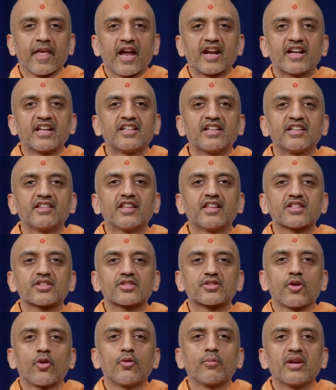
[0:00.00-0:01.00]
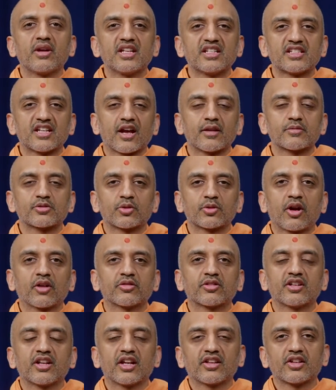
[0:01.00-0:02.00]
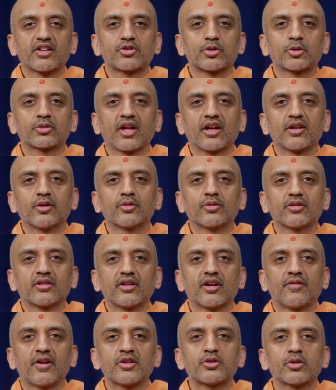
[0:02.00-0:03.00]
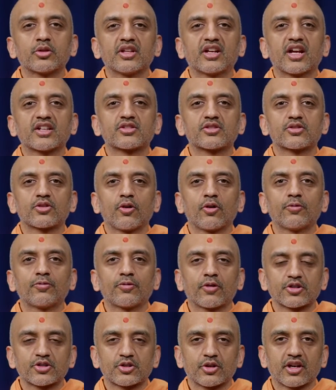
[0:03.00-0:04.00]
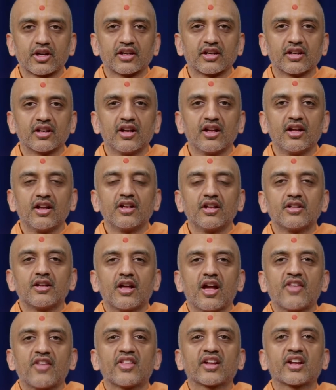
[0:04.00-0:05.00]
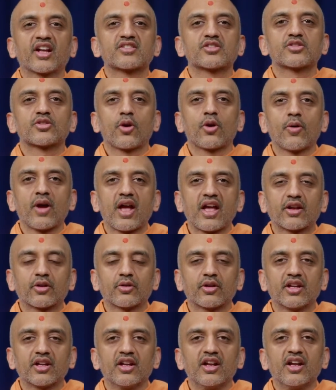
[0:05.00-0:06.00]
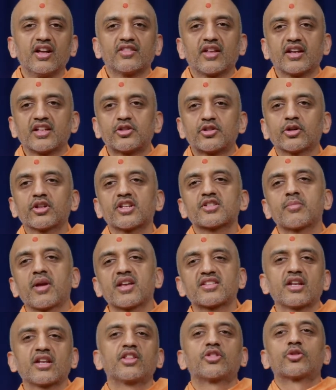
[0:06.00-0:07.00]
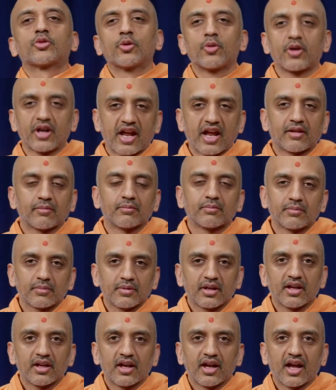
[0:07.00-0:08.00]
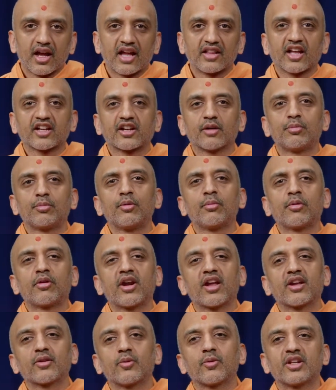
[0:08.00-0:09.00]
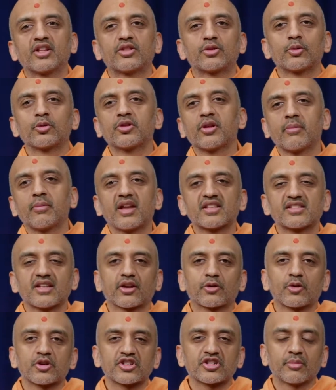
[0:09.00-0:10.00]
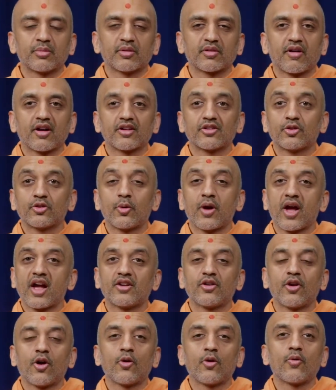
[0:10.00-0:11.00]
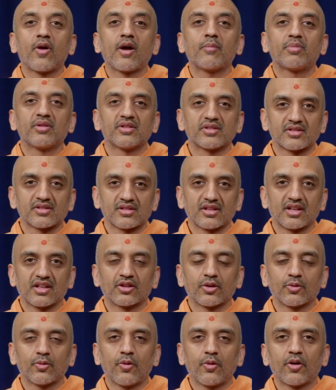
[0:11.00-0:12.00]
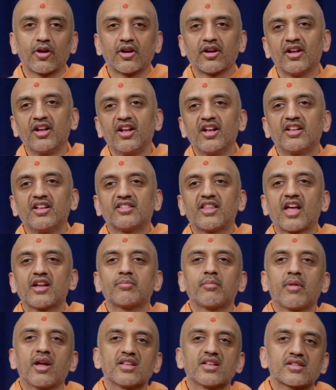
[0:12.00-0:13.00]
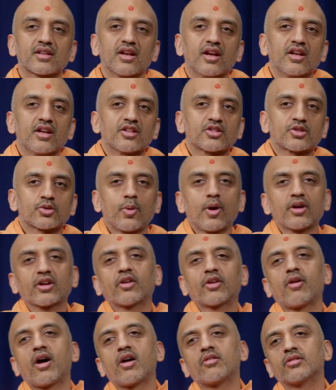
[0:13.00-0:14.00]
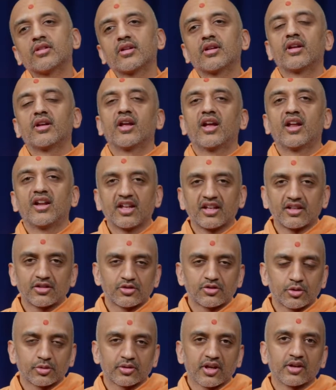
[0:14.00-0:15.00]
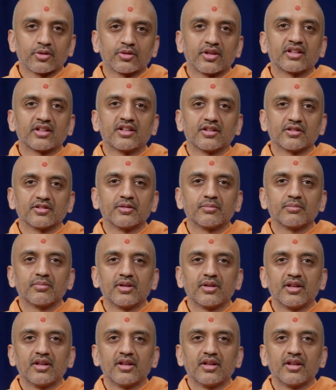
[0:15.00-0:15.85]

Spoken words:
And he did this so many times throughout the day that Shrutayudha eventually got so frustrated and then got so angry that he took his mace and he threw it at him. And like a boomerang, when he threw the mace at Krishna Bhagwan, who had no weapons in the war, that mace swung around and hit Shrutayudha and killed him.